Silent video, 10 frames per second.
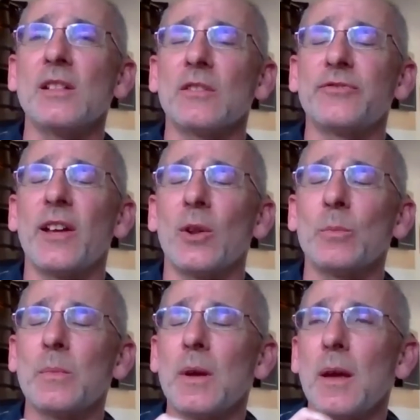to
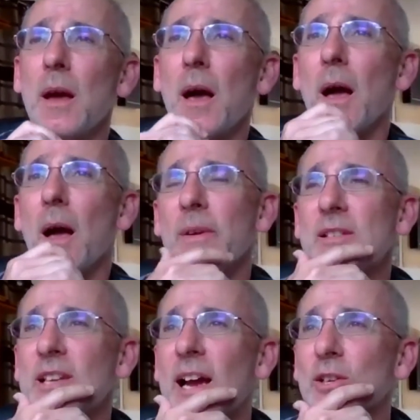film
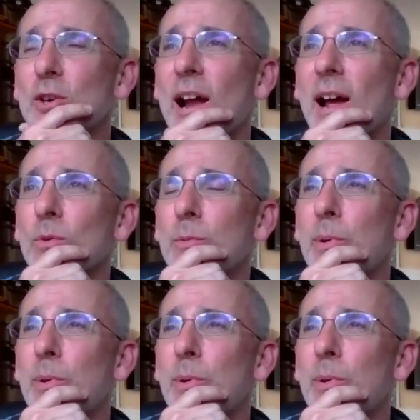inside the ground.